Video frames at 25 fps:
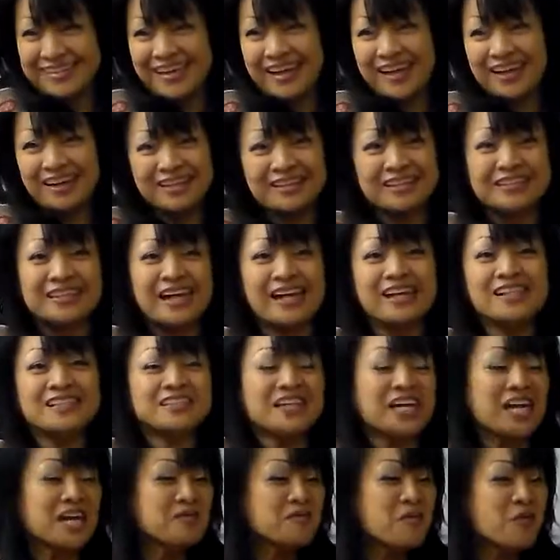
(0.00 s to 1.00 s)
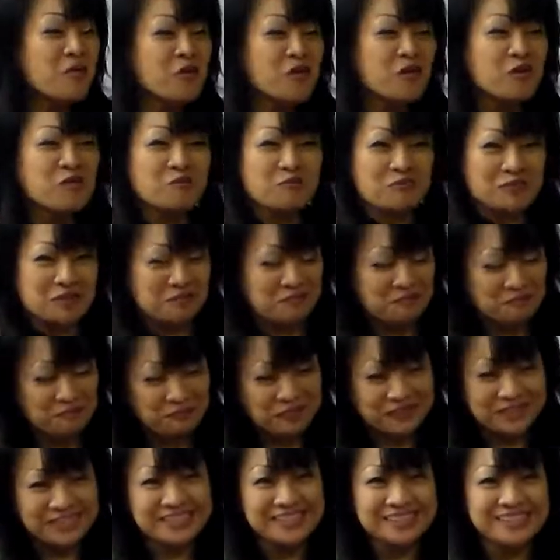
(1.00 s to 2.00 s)
Gail, Gail came home
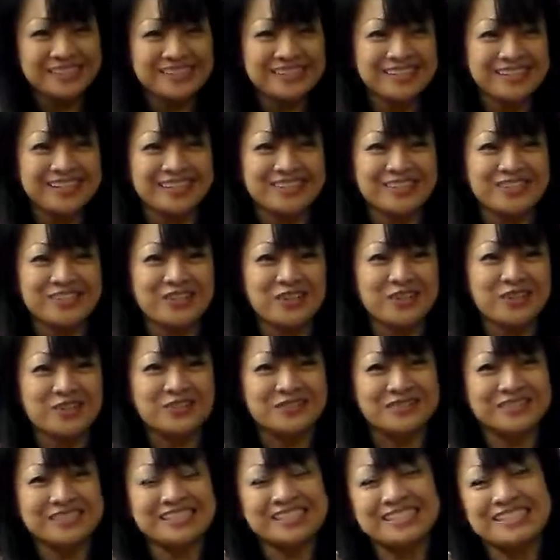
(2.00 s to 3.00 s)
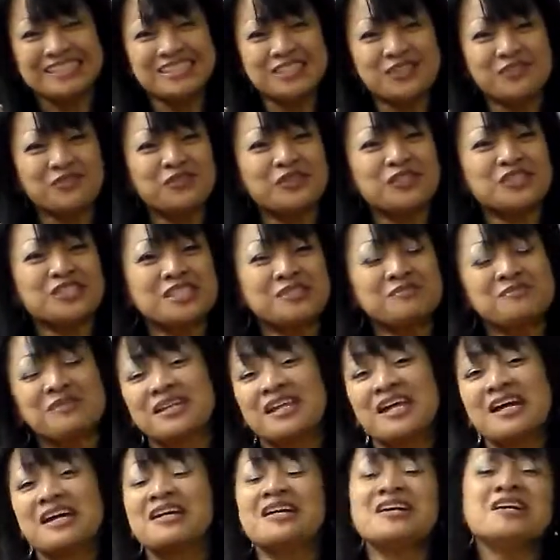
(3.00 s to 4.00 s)
bleeding, and you know, this is the first time
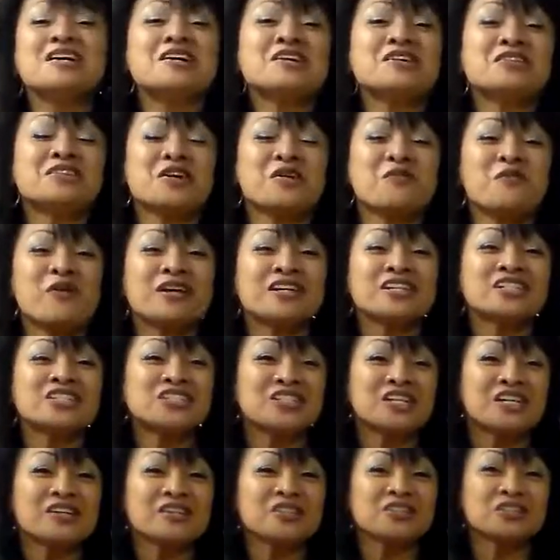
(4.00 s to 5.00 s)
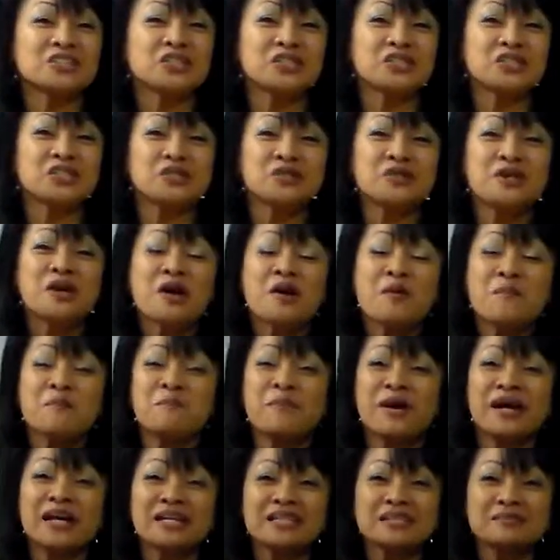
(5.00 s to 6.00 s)
that I, I want to share it to you.
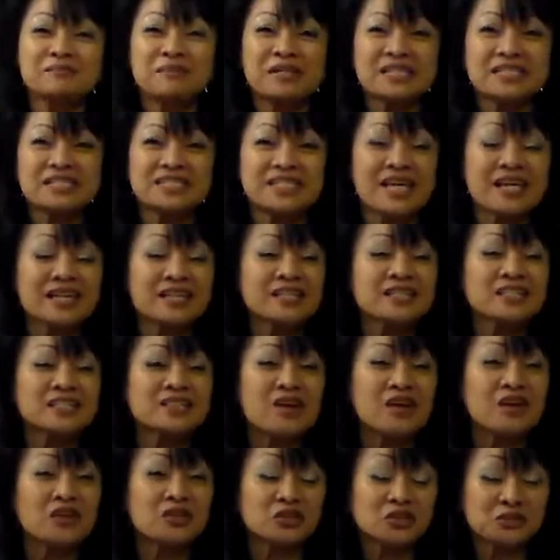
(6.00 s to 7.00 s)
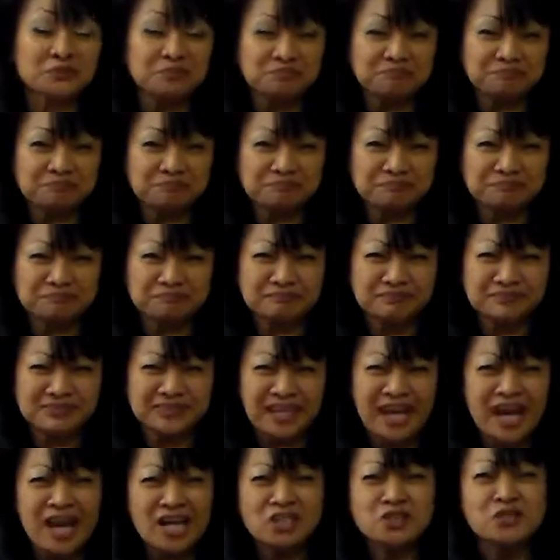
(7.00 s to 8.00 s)
My my second daughter,
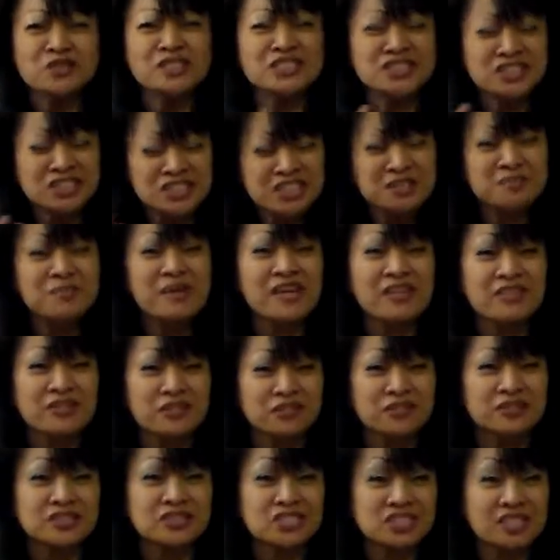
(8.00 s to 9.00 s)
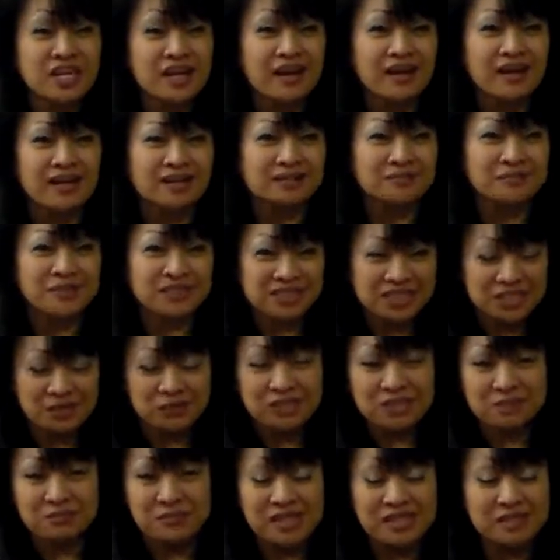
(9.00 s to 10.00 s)
actually she's my third child, but she
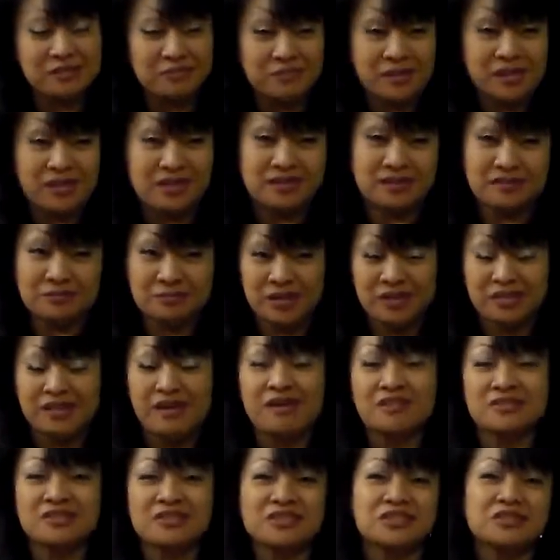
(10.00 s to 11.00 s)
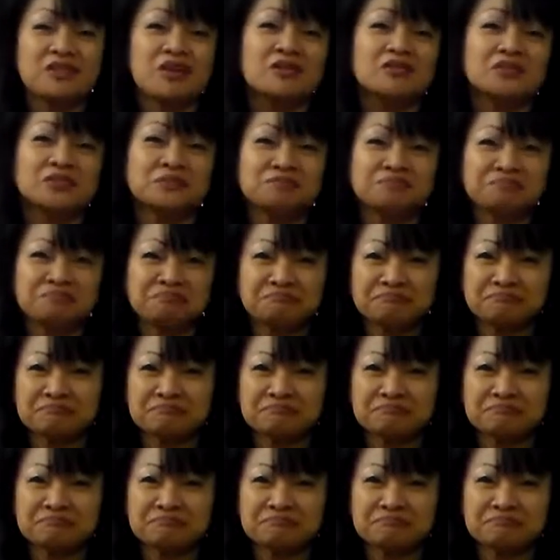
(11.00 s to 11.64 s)
was my, my, my younger daughter.